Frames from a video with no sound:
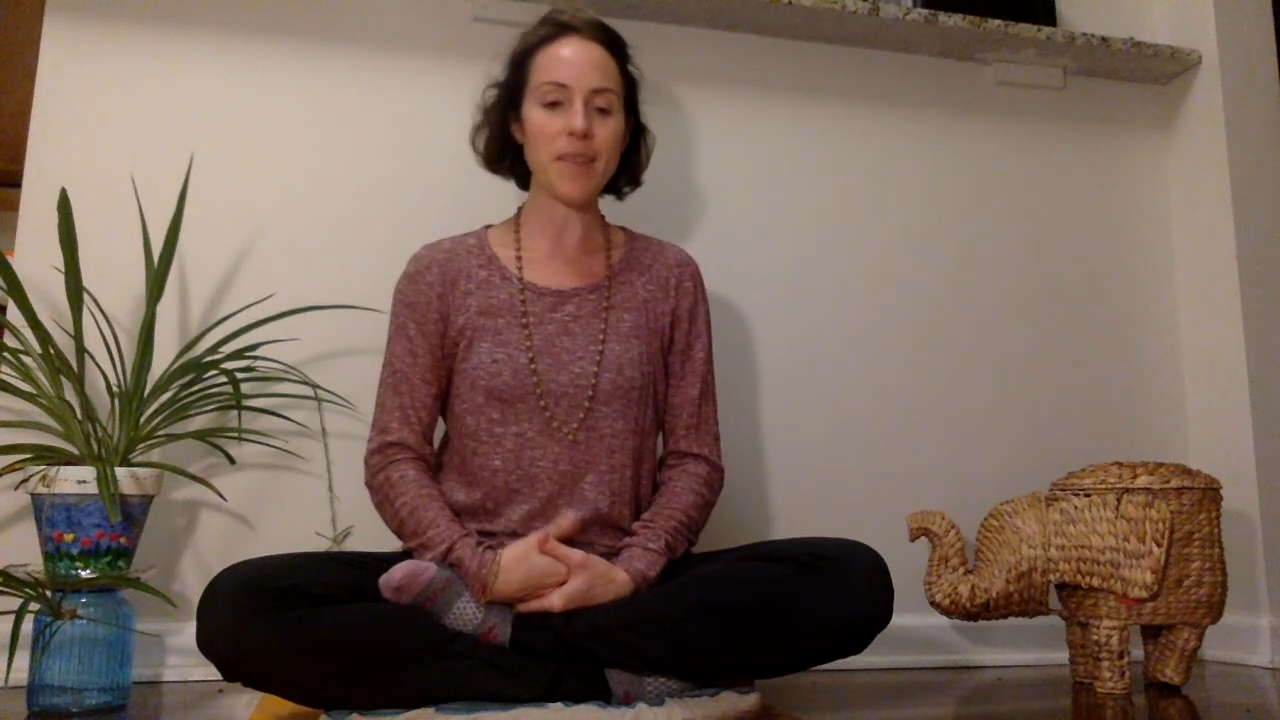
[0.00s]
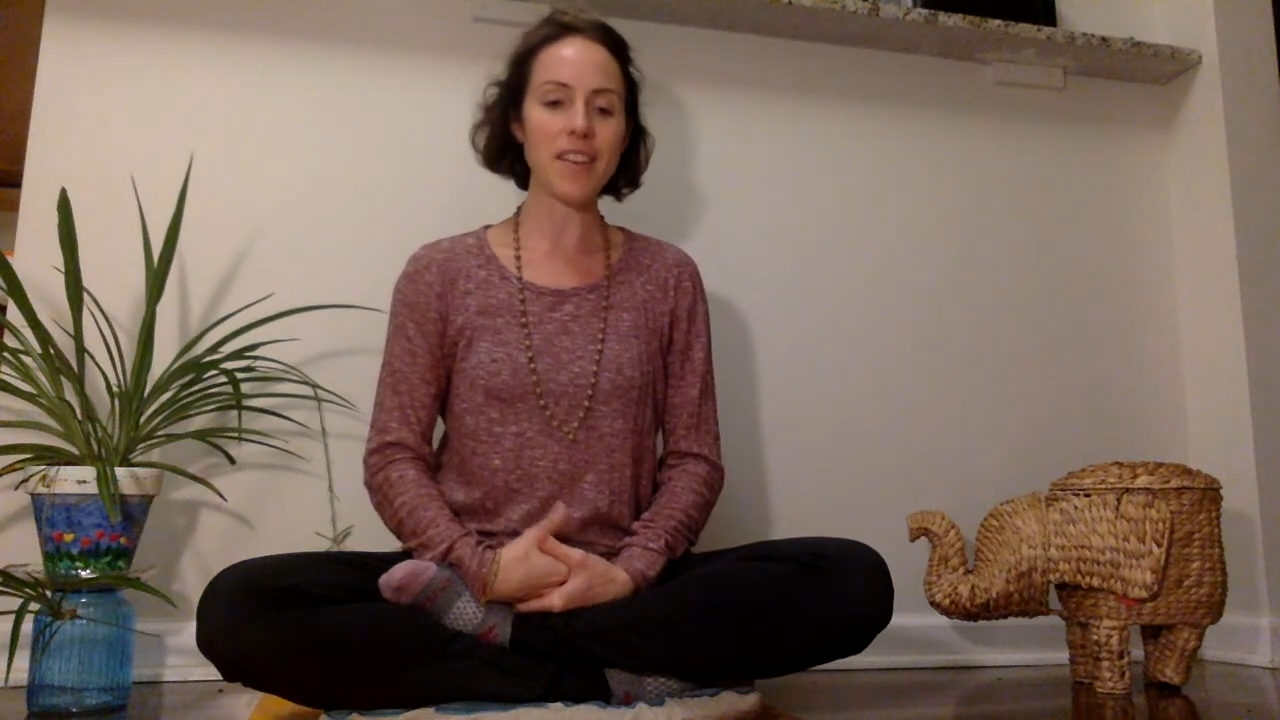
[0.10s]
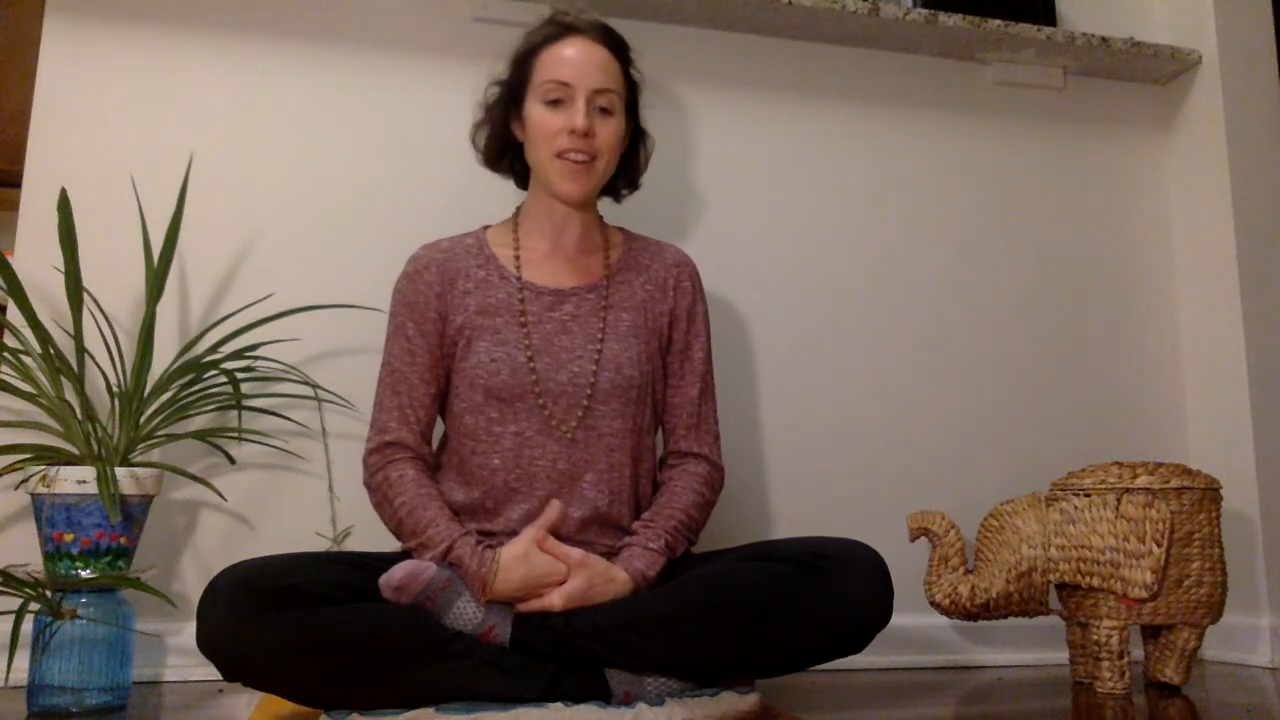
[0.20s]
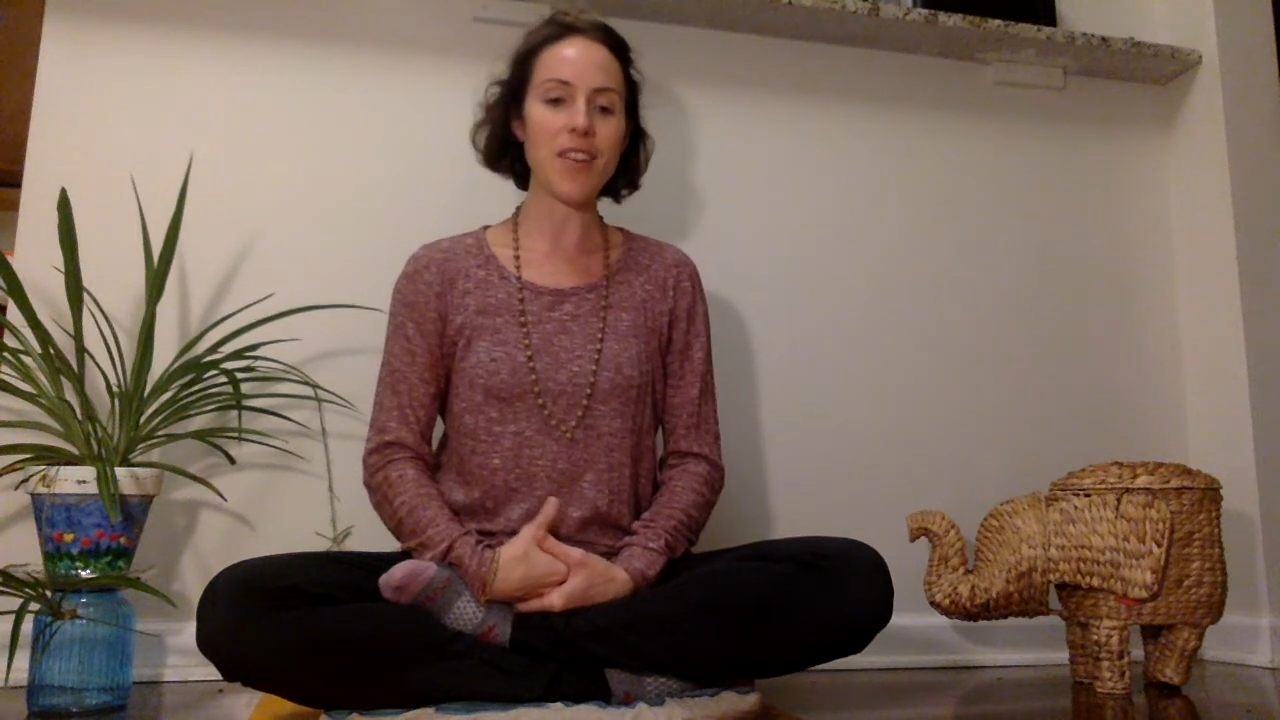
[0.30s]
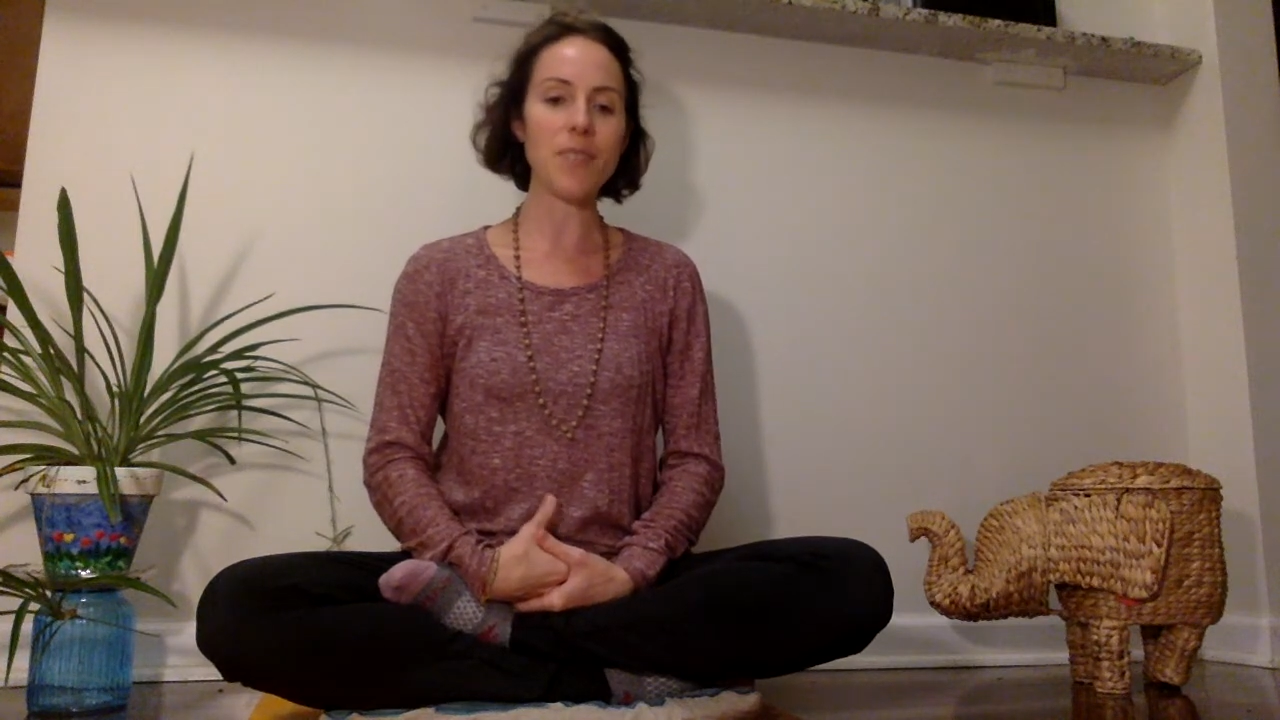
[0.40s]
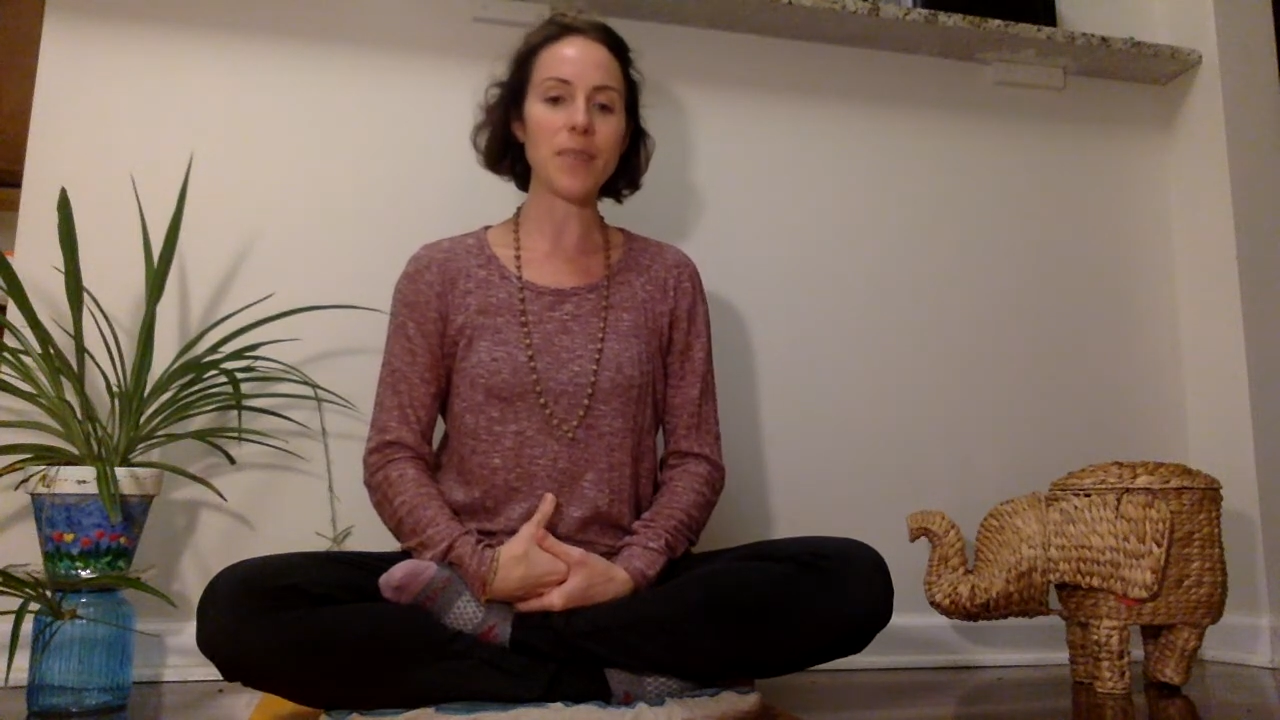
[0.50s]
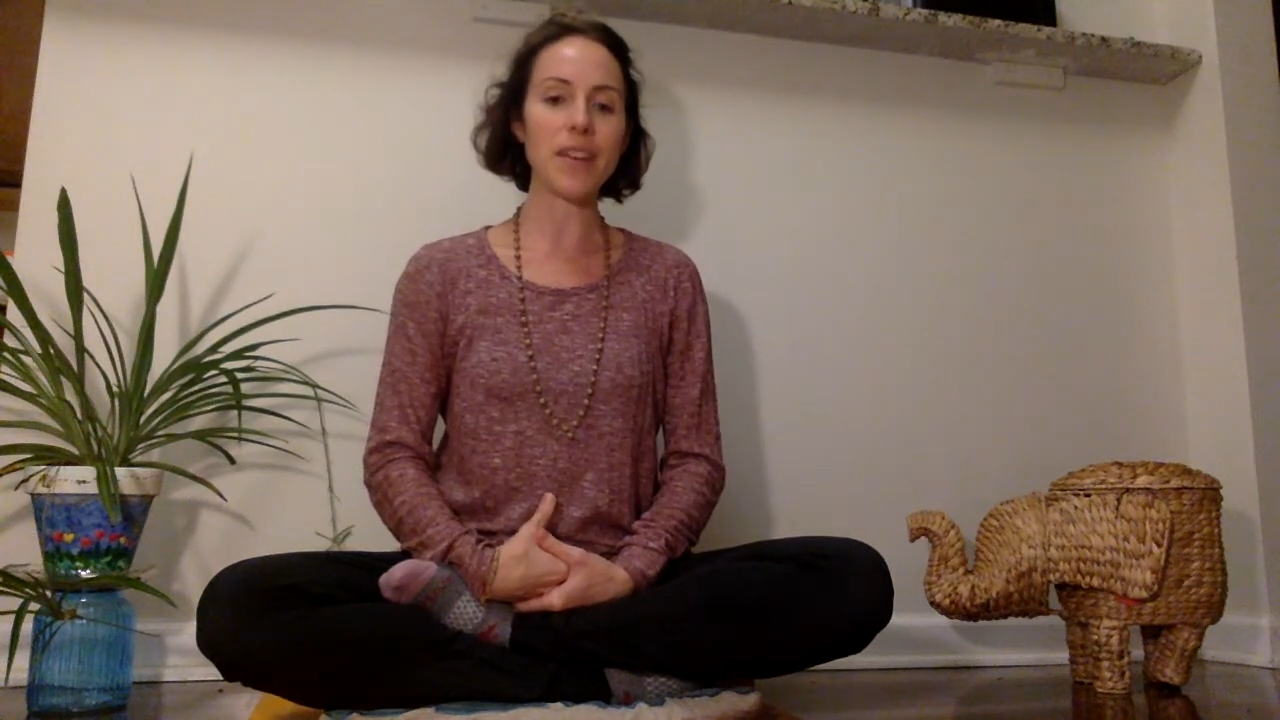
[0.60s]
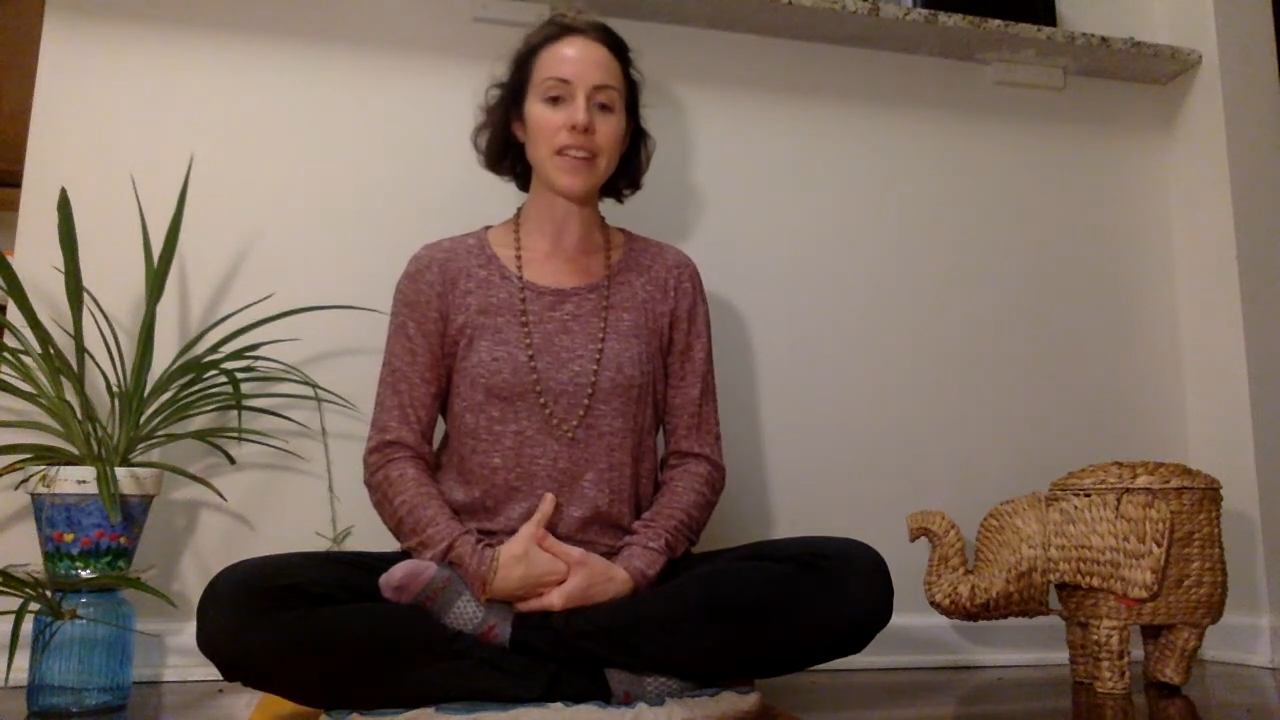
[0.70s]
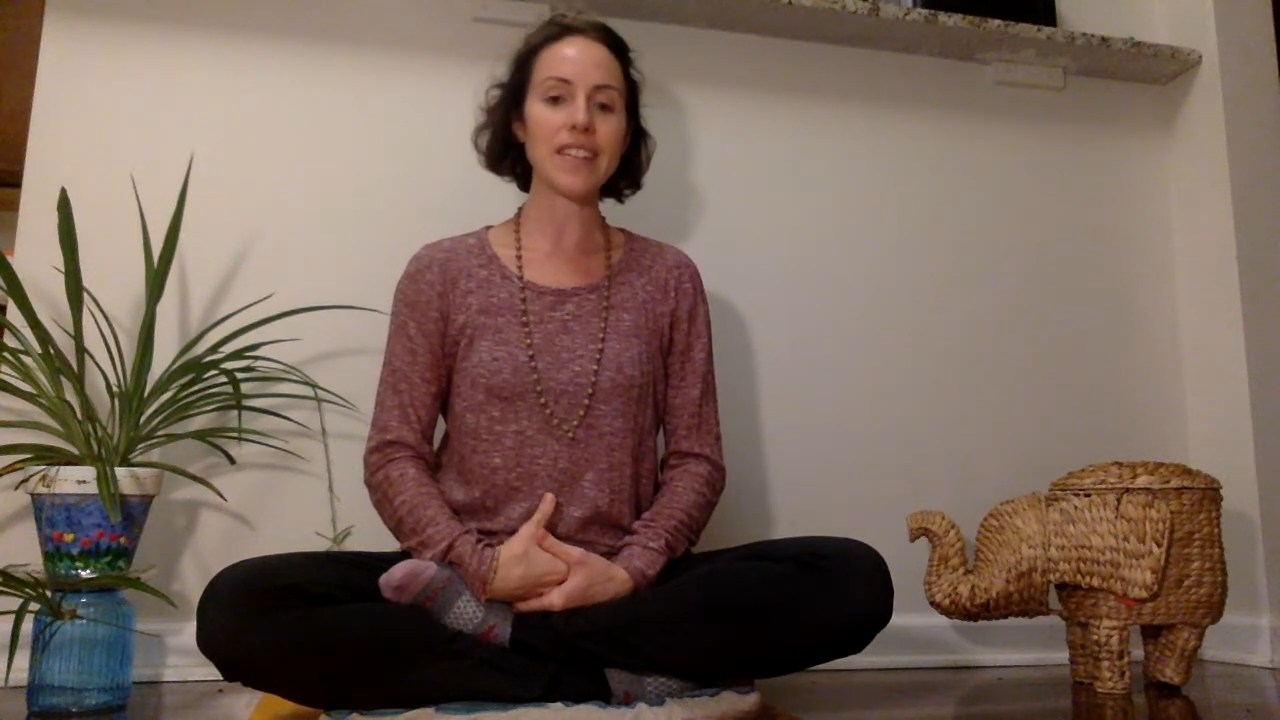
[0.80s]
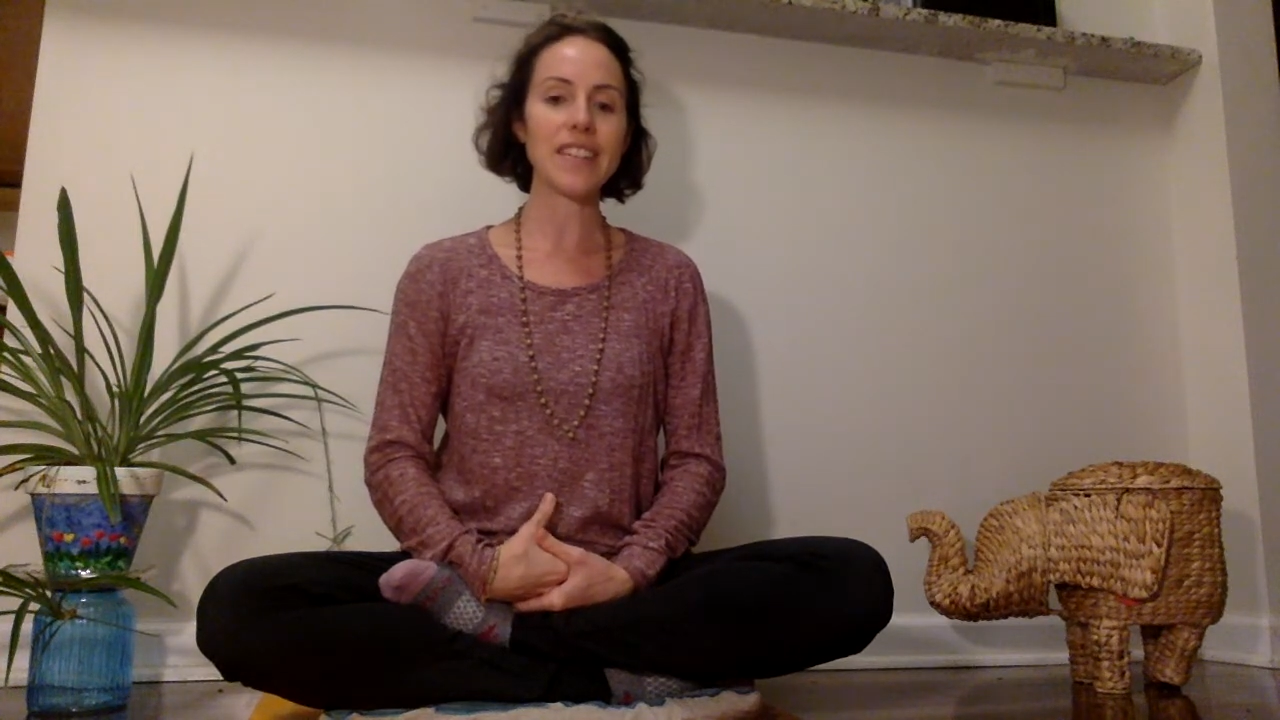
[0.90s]
here,
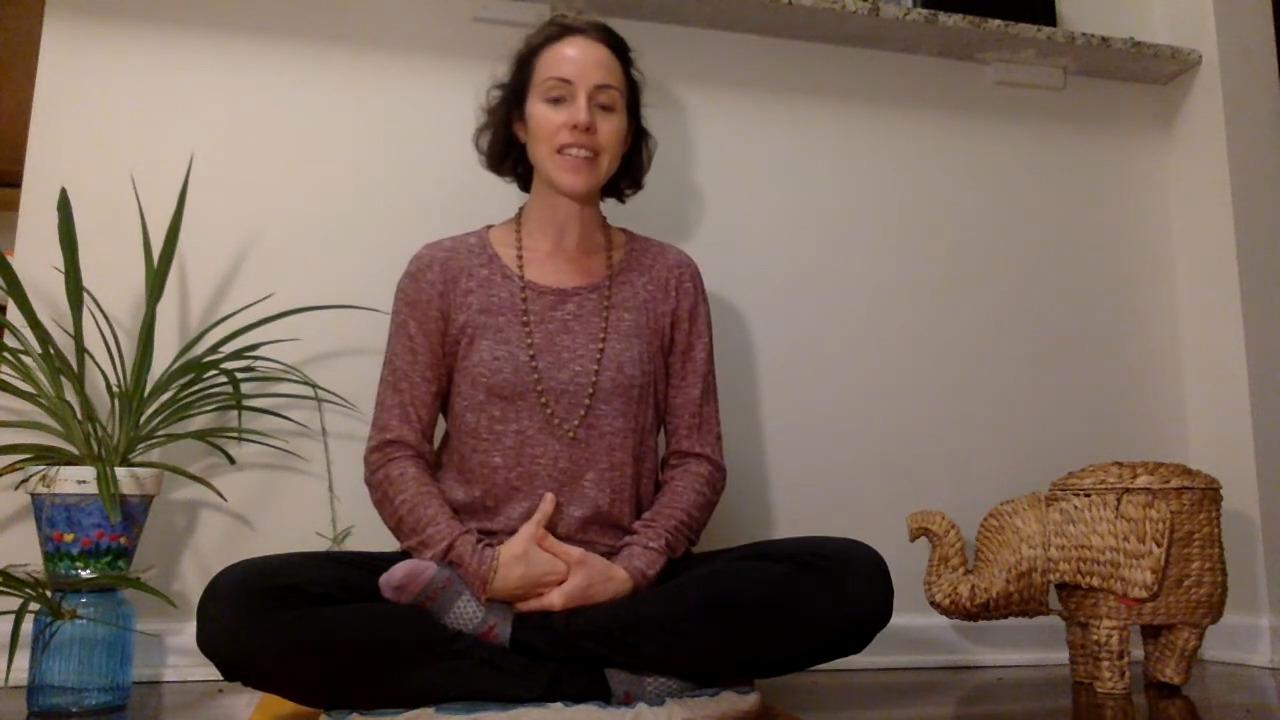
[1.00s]
but